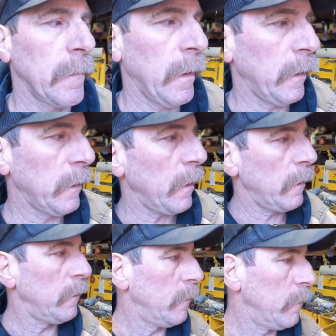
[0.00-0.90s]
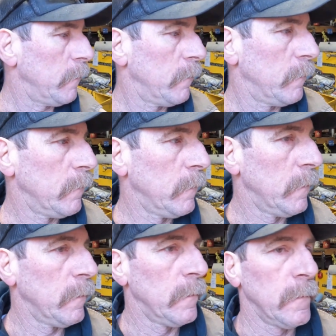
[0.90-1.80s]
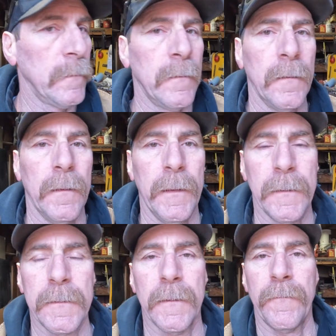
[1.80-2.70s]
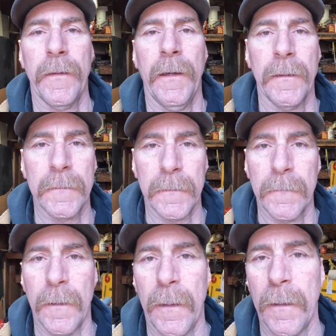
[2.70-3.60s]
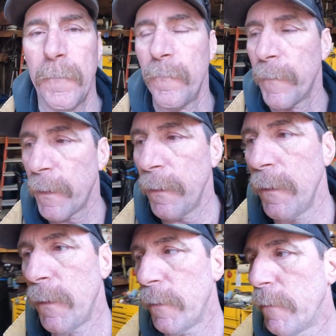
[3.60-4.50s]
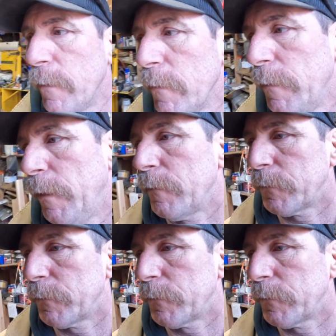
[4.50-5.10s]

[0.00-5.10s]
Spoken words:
I got a list of things that I need to get done on that